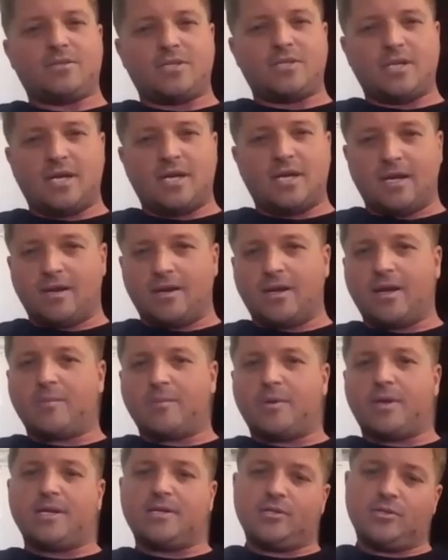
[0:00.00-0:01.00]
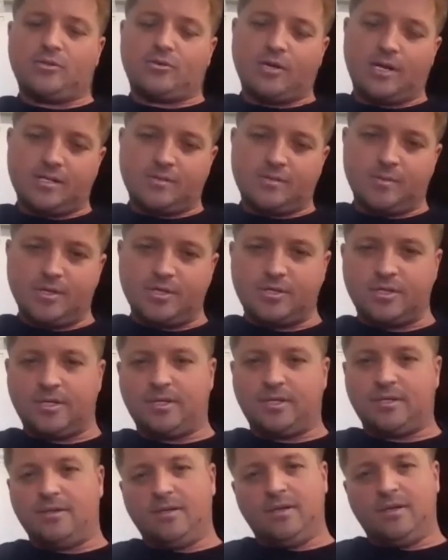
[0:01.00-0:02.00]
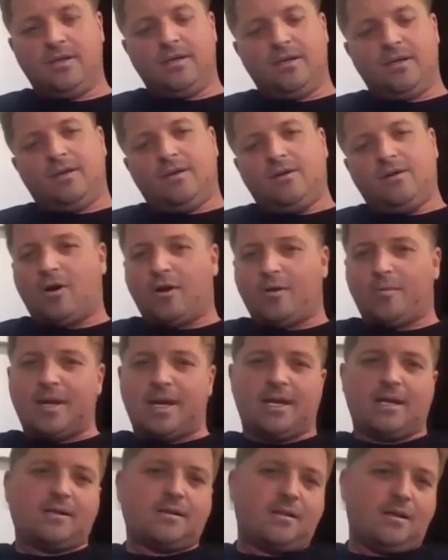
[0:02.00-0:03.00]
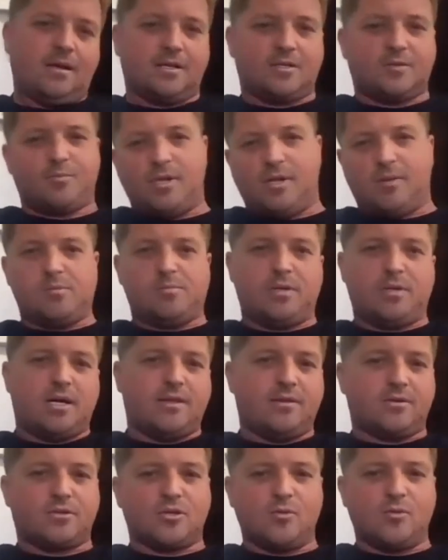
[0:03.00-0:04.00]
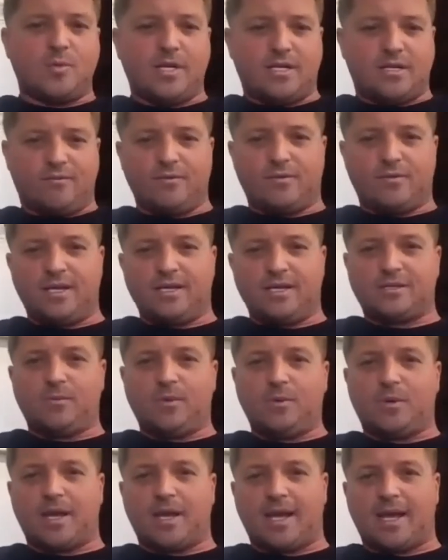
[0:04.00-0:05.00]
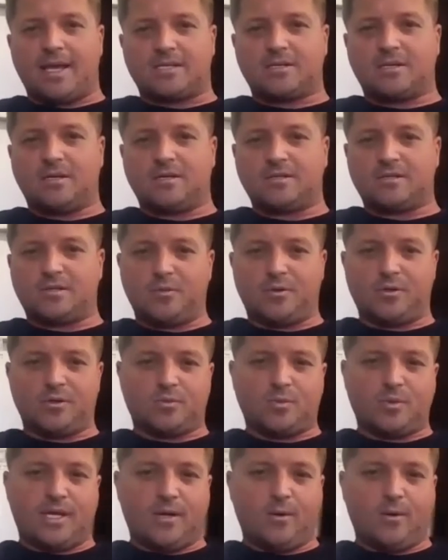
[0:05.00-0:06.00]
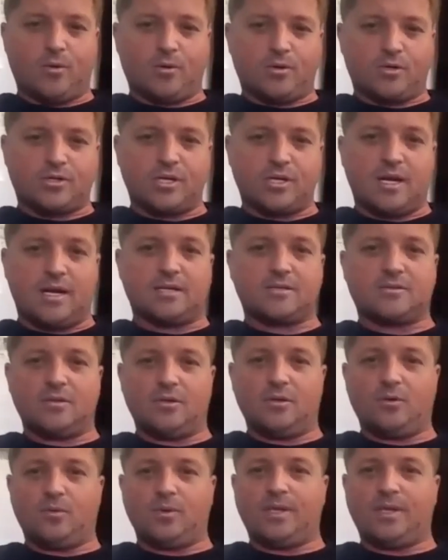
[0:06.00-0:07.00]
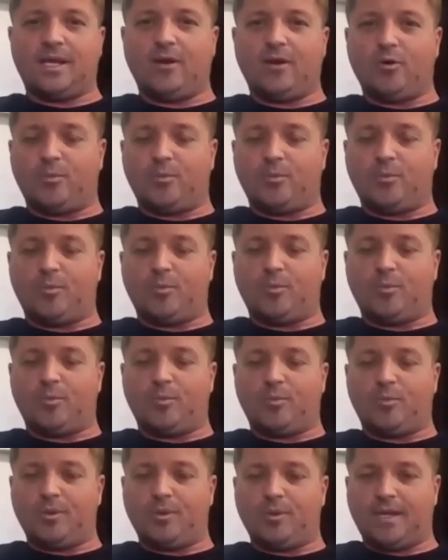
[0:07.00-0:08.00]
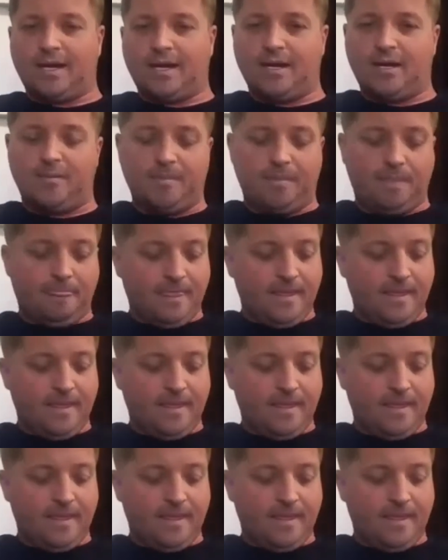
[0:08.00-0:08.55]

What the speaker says: tire combination, transmission, automatic, clutch, blah, blah, blah. There's so many different things that we want to ask customers when they order shocks. So when they open that up